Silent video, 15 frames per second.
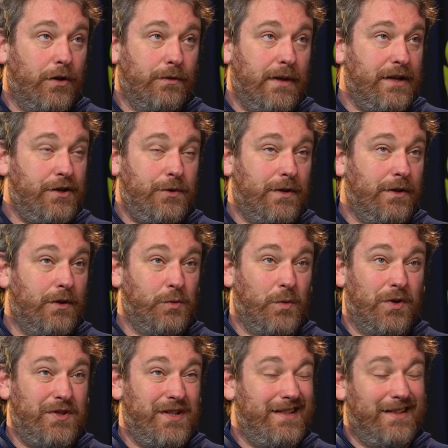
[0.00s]
on issuing those
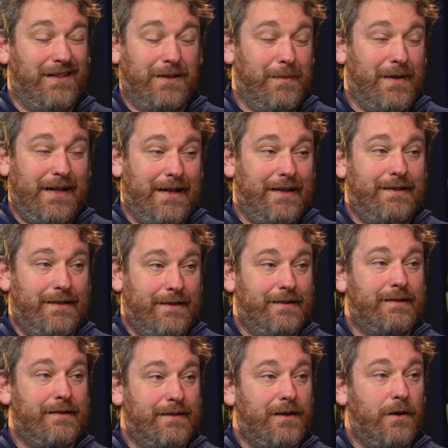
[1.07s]
watches till the
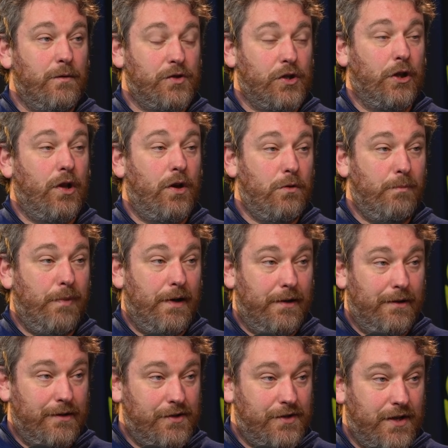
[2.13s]
mid-80s. So it was a long
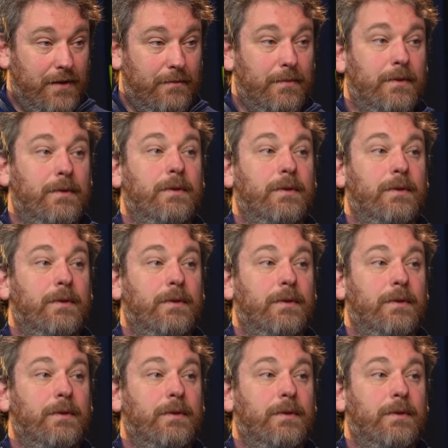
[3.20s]
partnership.